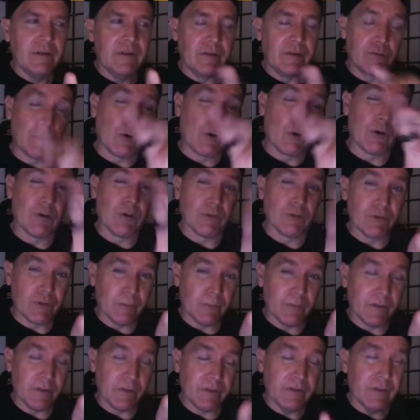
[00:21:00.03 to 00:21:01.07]
historical
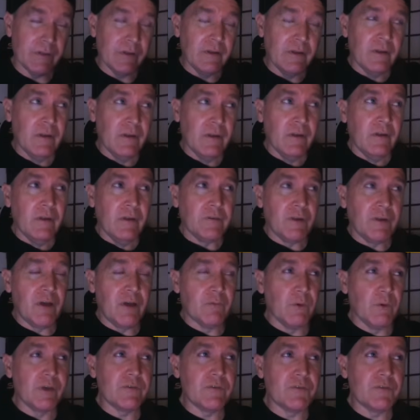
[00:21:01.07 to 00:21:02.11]
Germany. So you
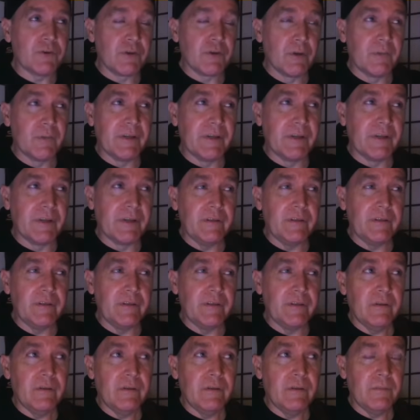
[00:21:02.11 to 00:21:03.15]
have West
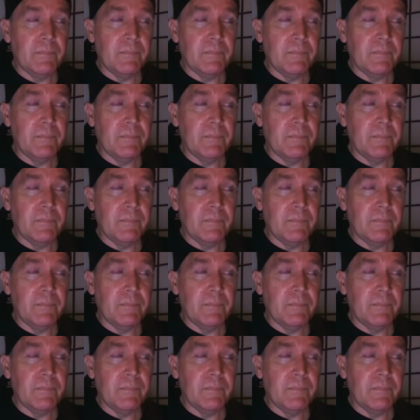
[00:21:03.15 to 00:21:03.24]
Germany,